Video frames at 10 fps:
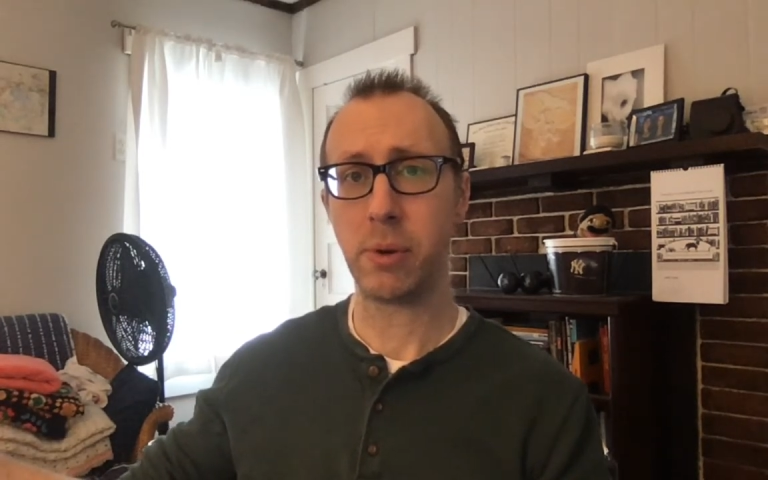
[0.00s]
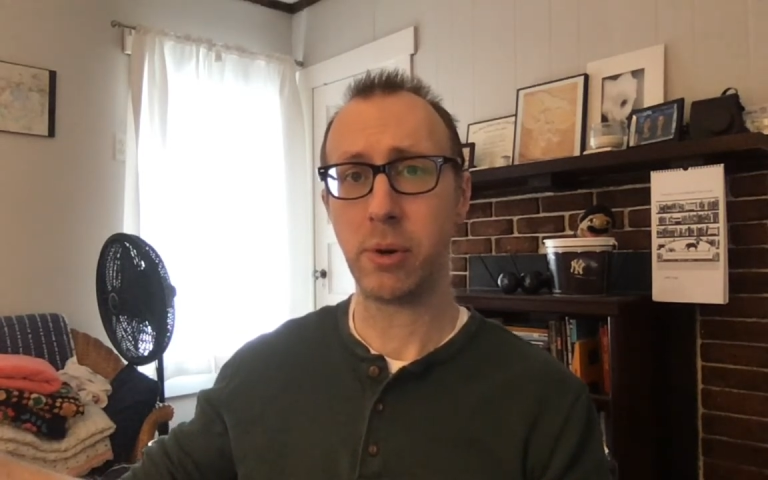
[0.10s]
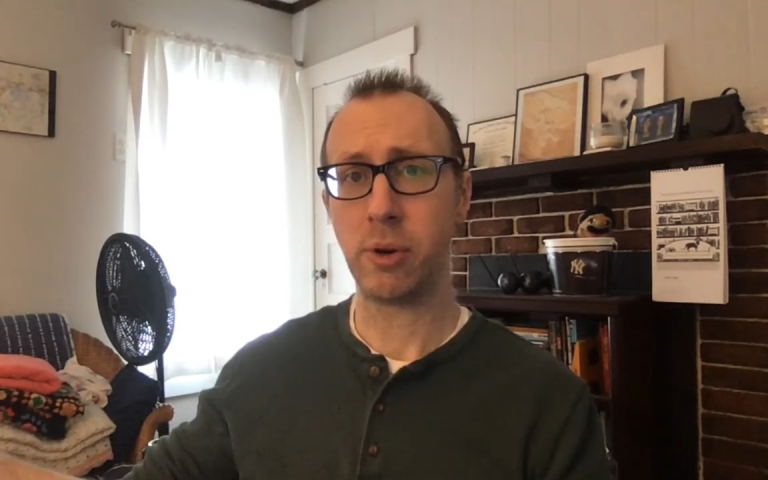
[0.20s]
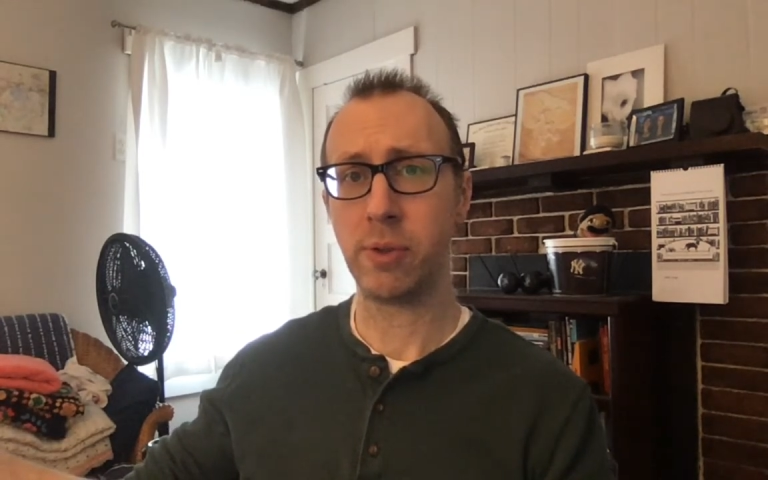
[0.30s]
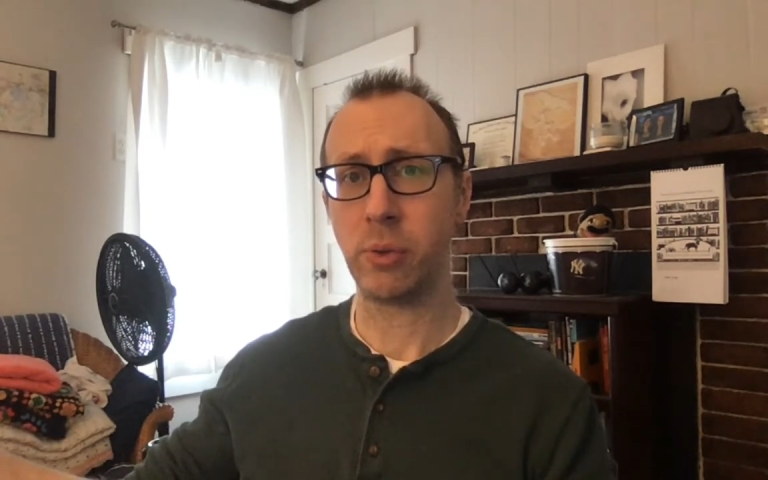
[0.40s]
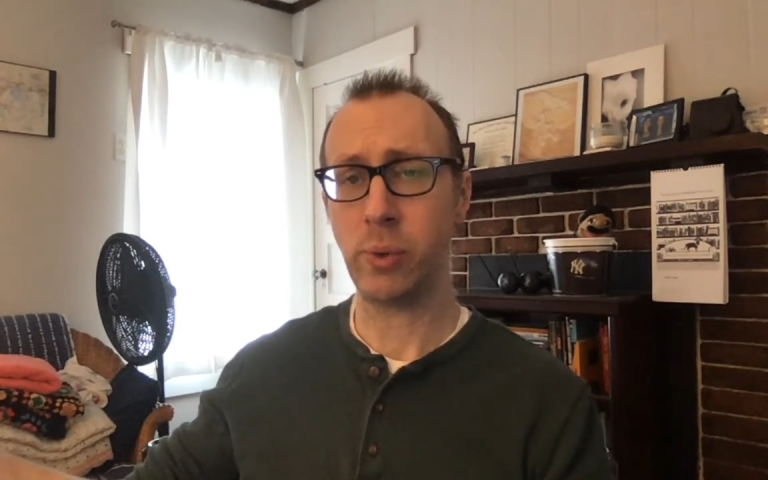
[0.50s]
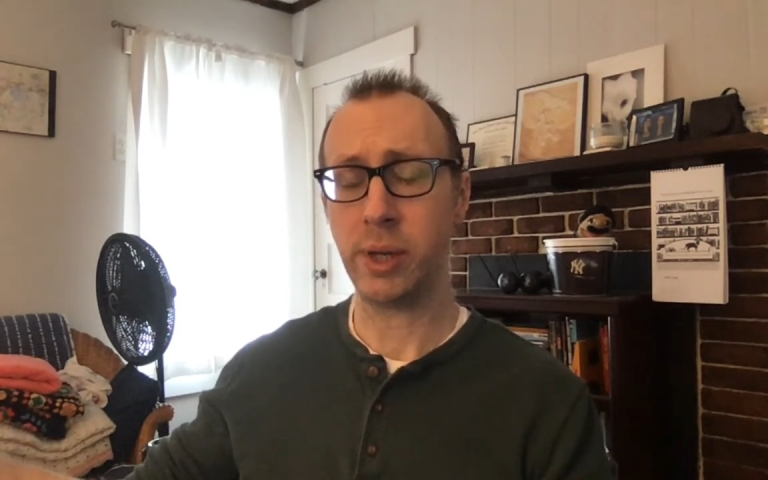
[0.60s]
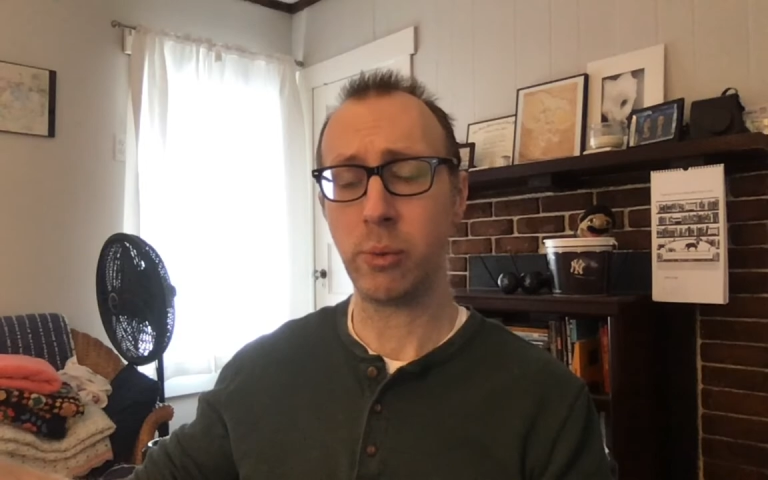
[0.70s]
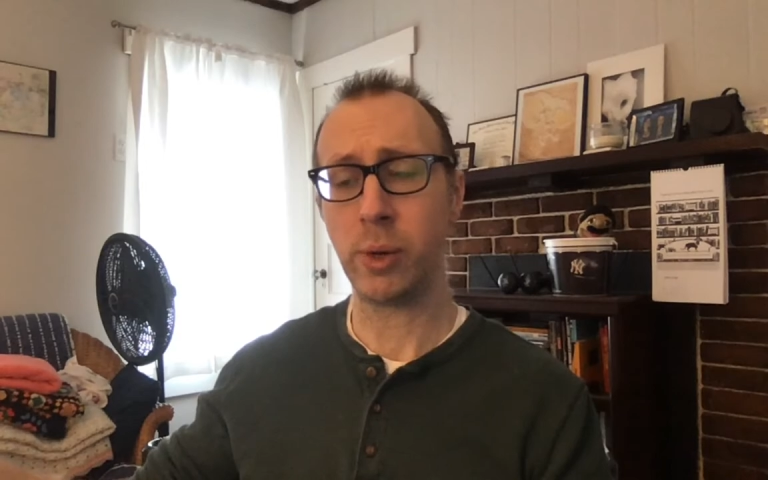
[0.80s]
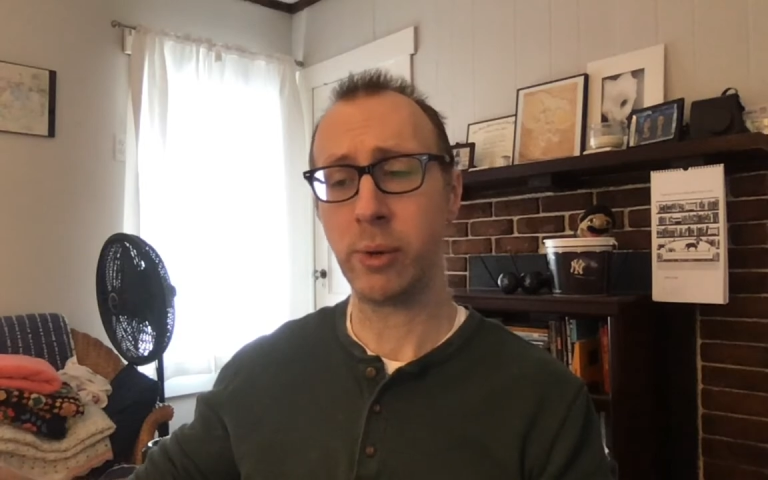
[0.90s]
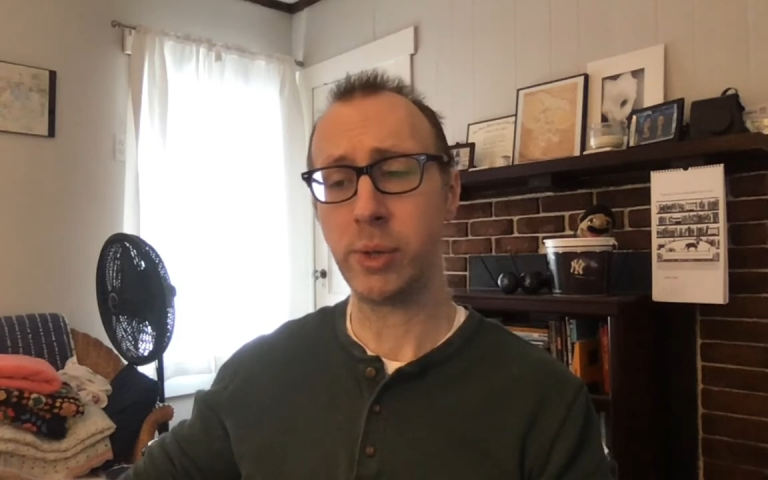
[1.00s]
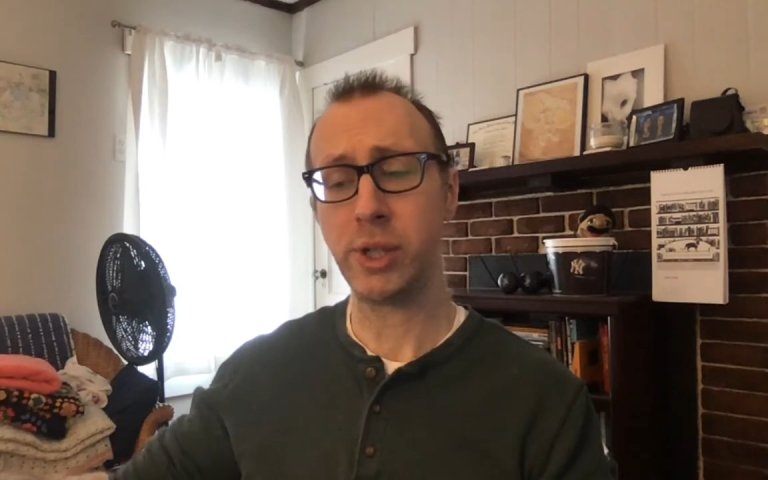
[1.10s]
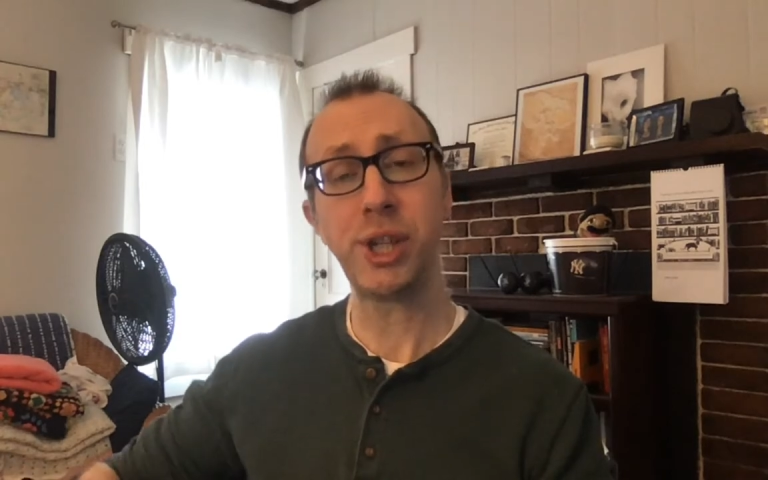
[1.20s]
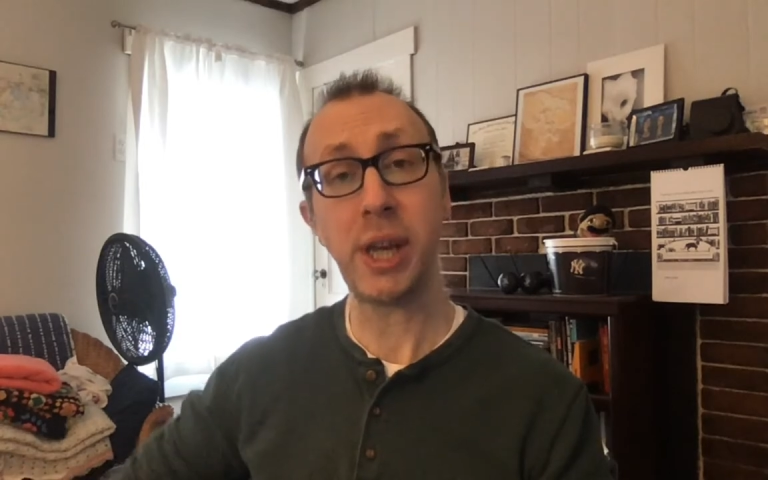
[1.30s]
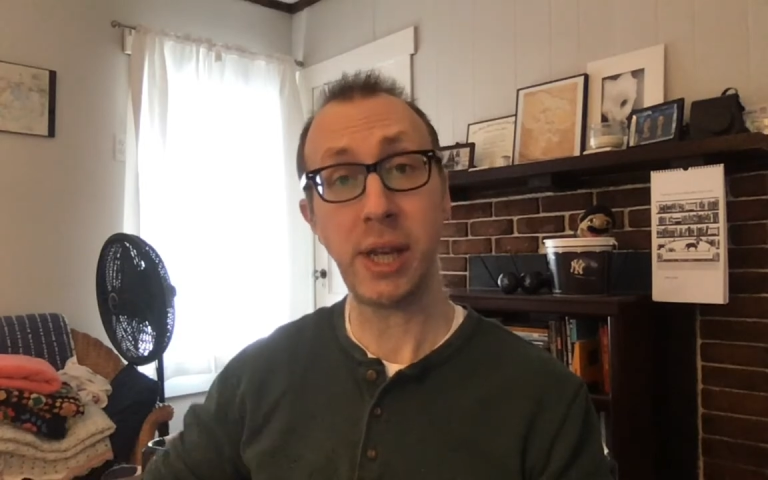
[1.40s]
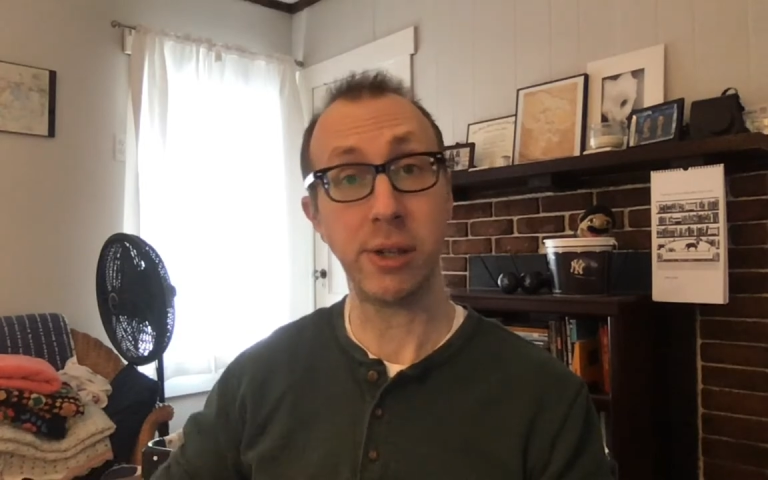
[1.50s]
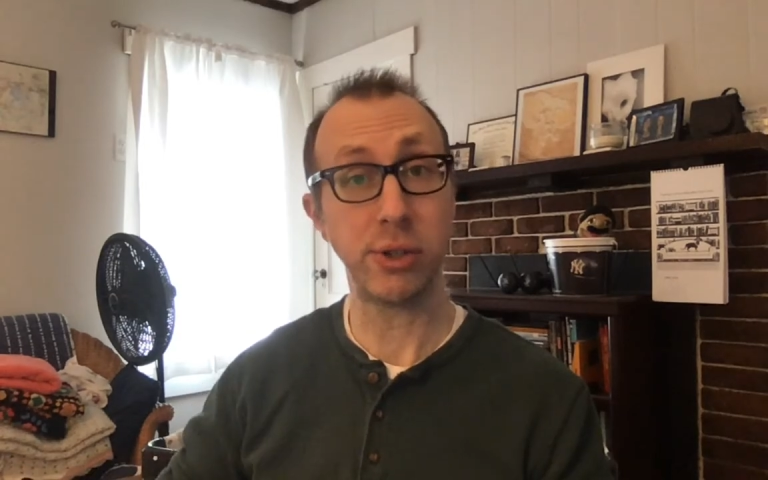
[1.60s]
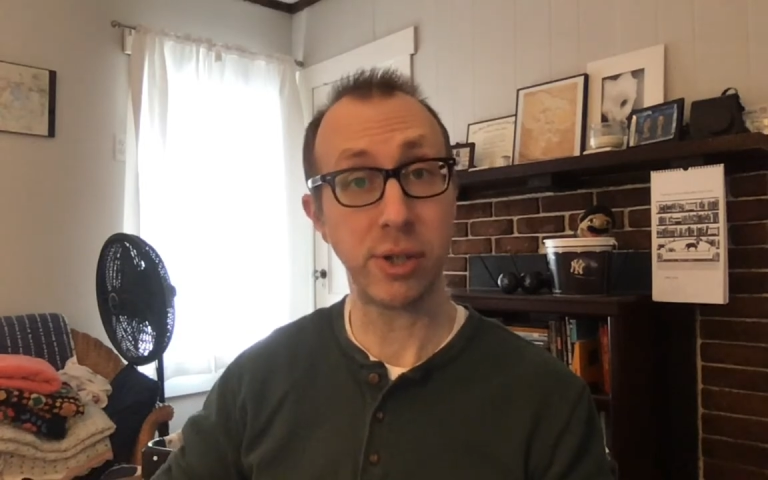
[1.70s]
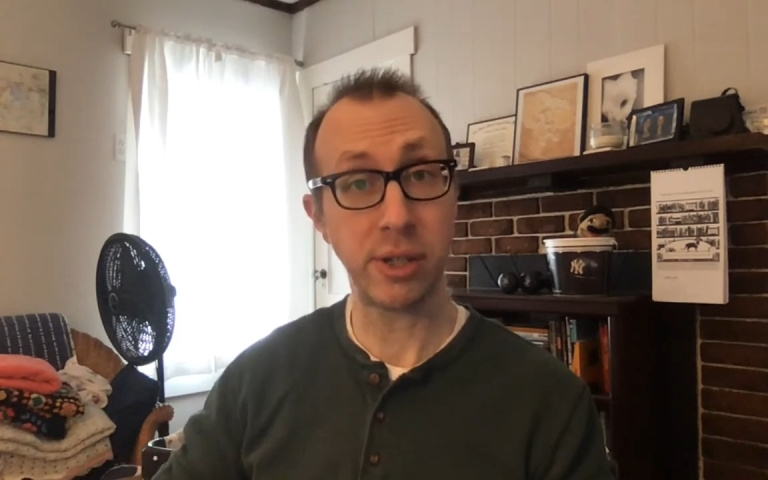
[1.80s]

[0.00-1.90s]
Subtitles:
over the week where we changed